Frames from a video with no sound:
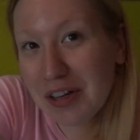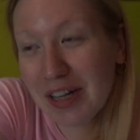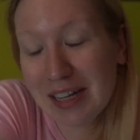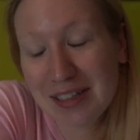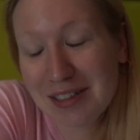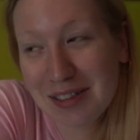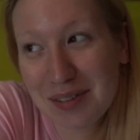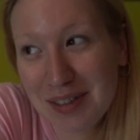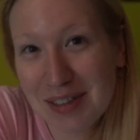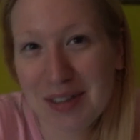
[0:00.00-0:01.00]
like this
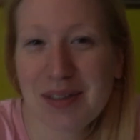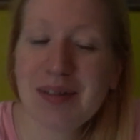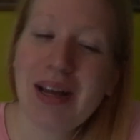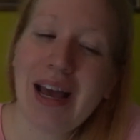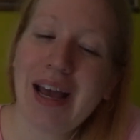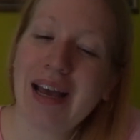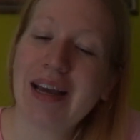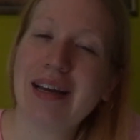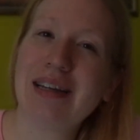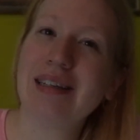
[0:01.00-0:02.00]
video
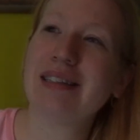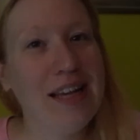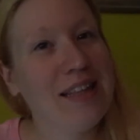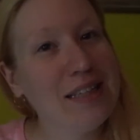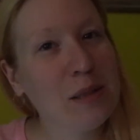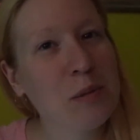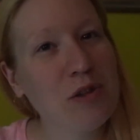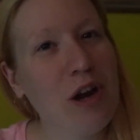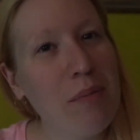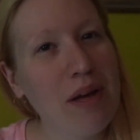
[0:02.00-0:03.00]
and hit the
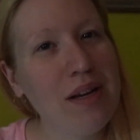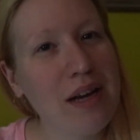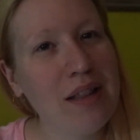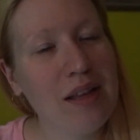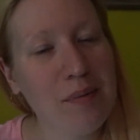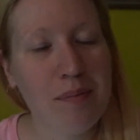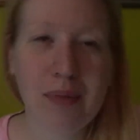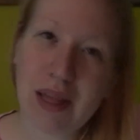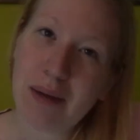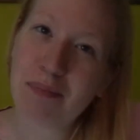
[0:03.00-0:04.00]
subscribe button on that
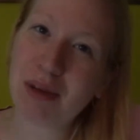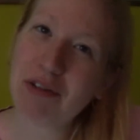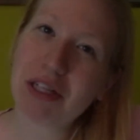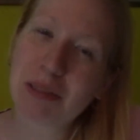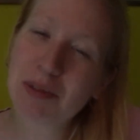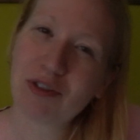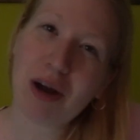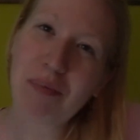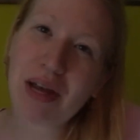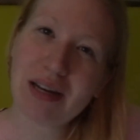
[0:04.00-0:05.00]
that big red
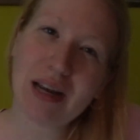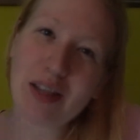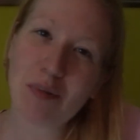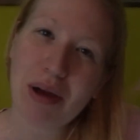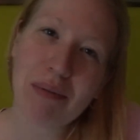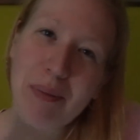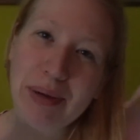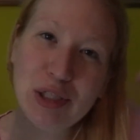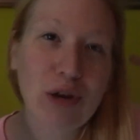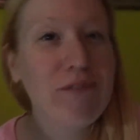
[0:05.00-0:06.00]
subscribe button down there by my
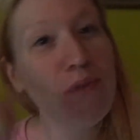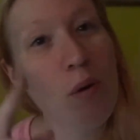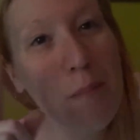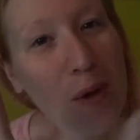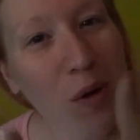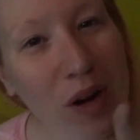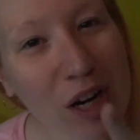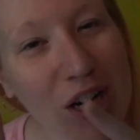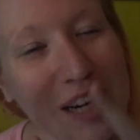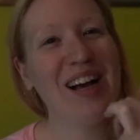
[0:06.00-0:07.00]
picture for
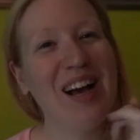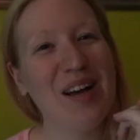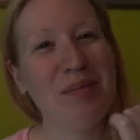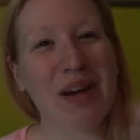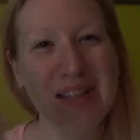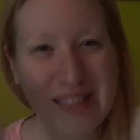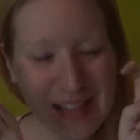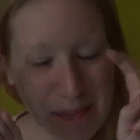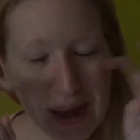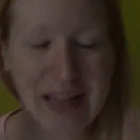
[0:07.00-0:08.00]
more unboxing
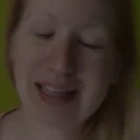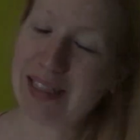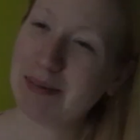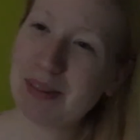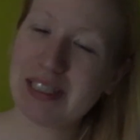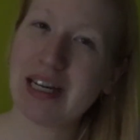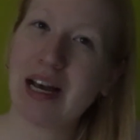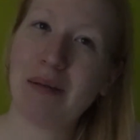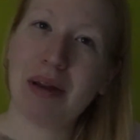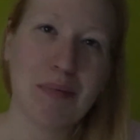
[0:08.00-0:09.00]
and buying Because something's
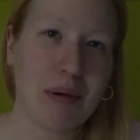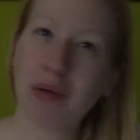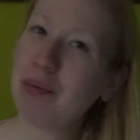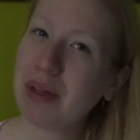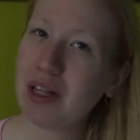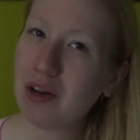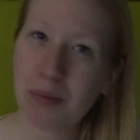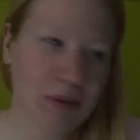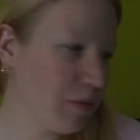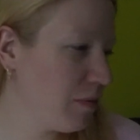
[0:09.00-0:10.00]
come in a wrap Manila
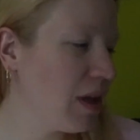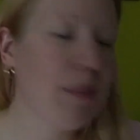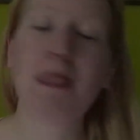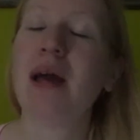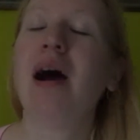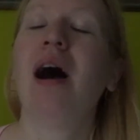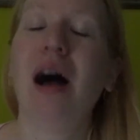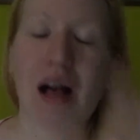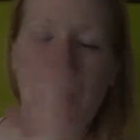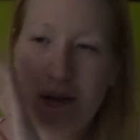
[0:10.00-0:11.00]
opal
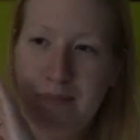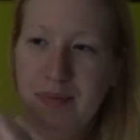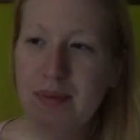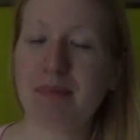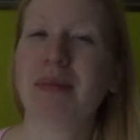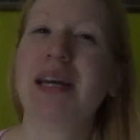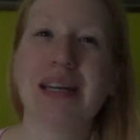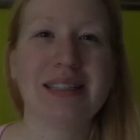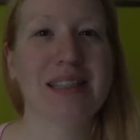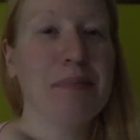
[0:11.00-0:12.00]
uh,
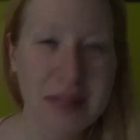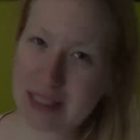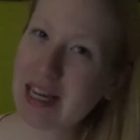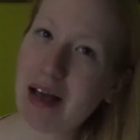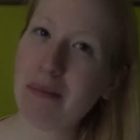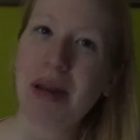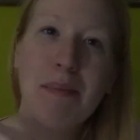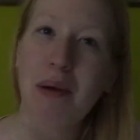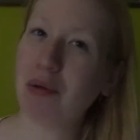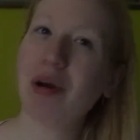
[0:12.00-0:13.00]
because something's come in a
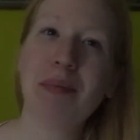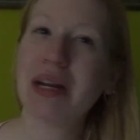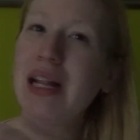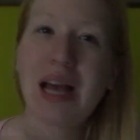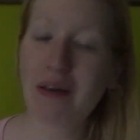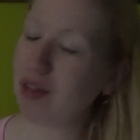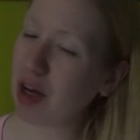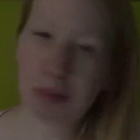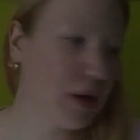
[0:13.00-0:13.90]
wrap Manila envelope